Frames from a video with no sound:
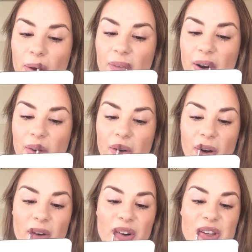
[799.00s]
But I would
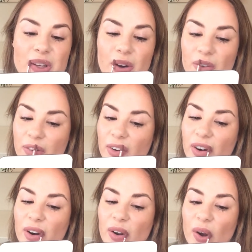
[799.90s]
always go for
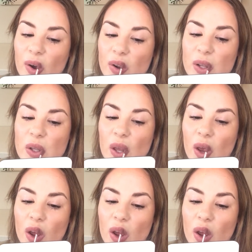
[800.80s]
nudes.